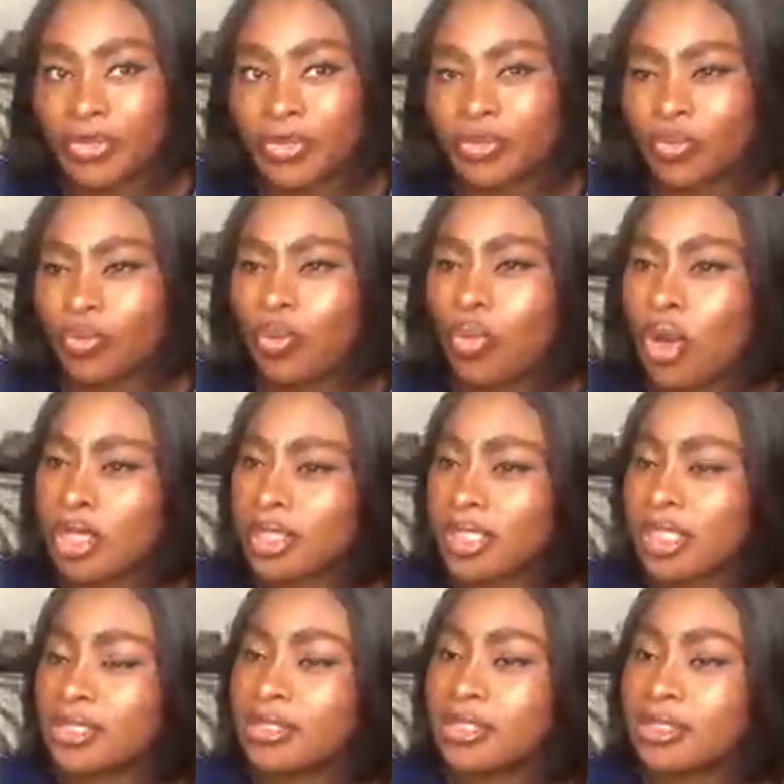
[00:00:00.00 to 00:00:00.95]

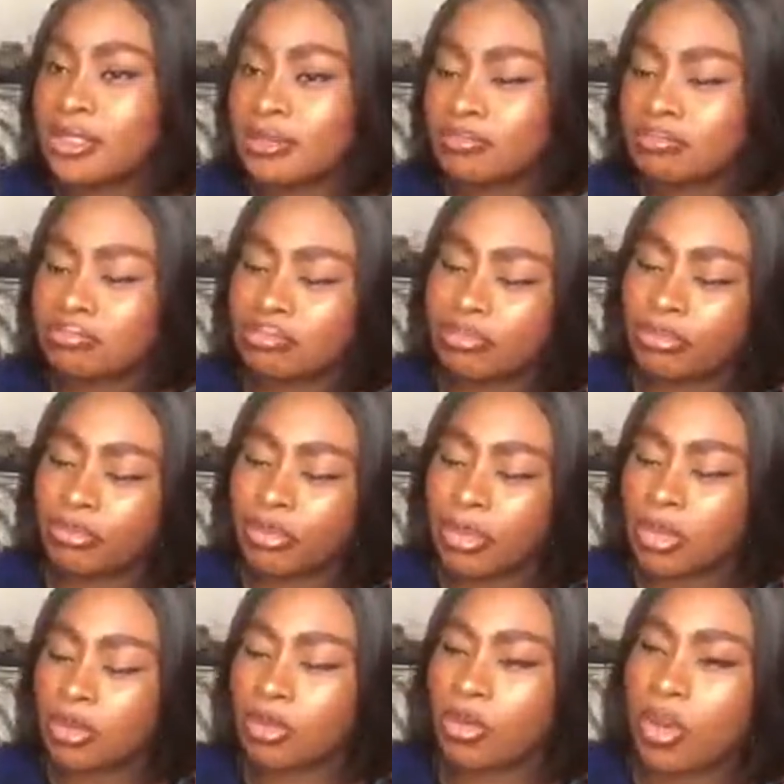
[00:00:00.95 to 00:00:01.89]
wasn't,
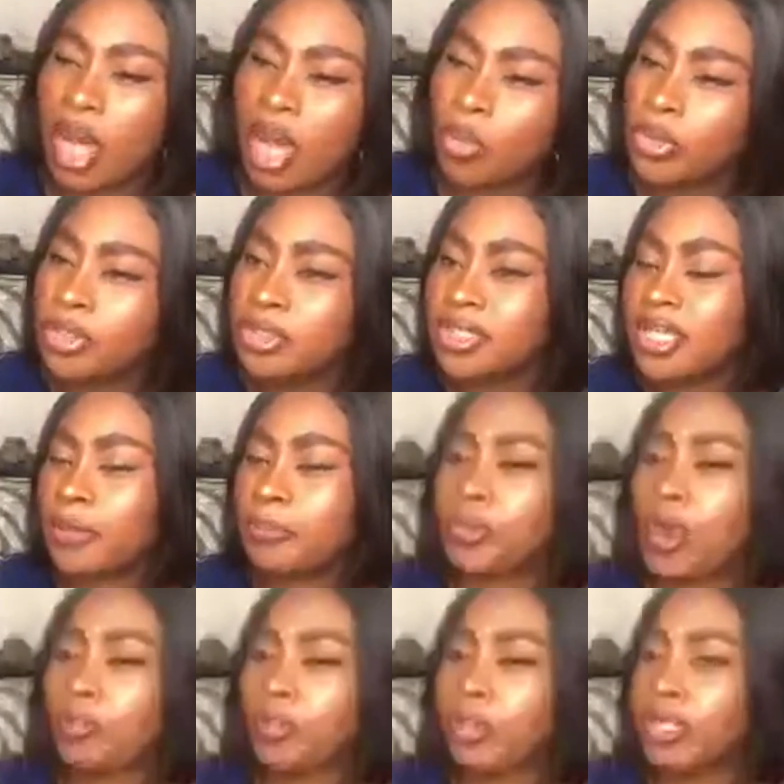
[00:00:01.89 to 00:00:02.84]
I wouldn't say
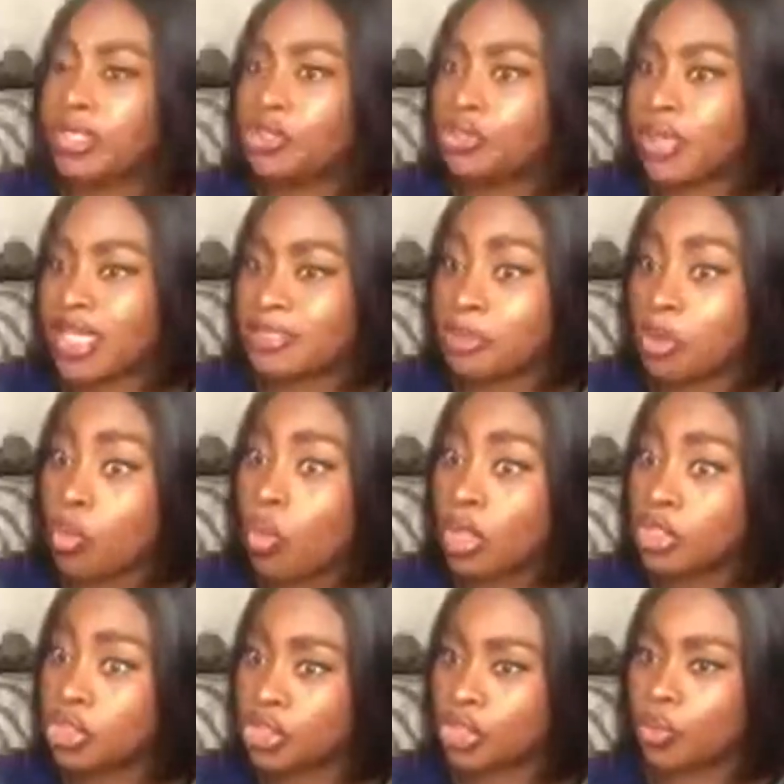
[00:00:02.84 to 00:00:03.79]
properly dressed, but
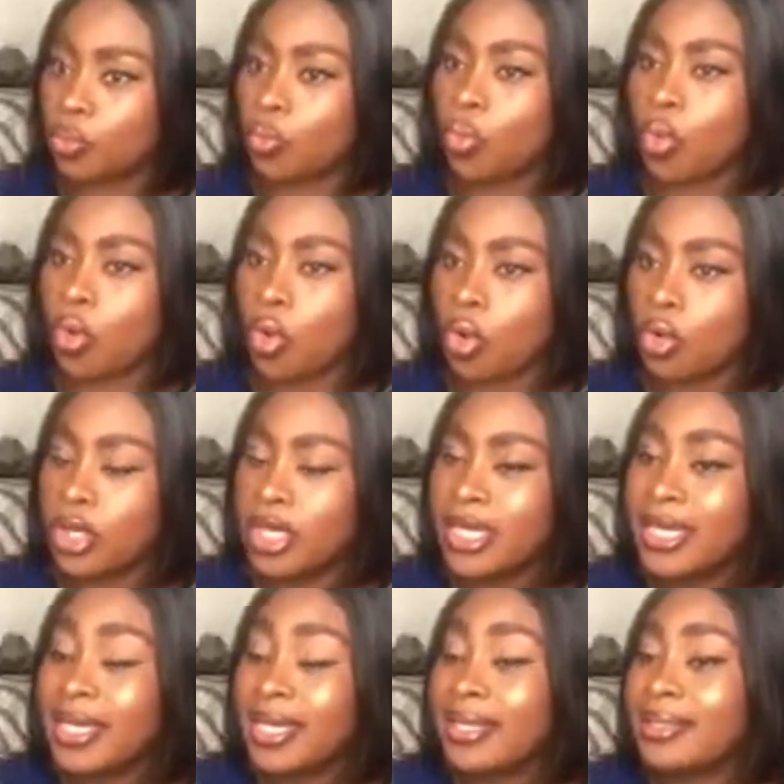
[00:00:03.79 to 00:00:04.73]
what she wore
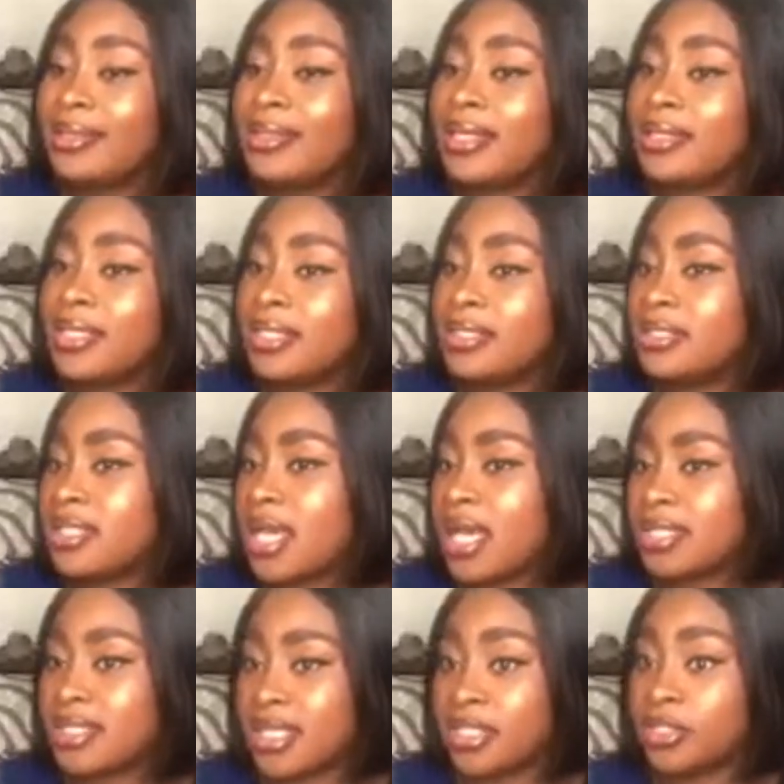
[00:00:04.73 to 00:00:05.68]
didn't
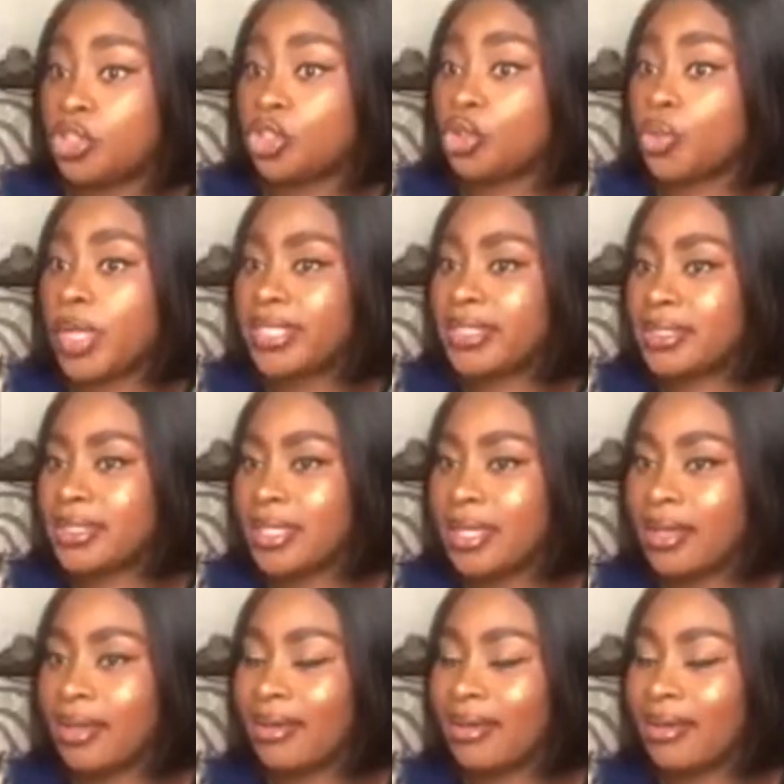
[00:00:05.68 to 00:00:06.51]
accentuate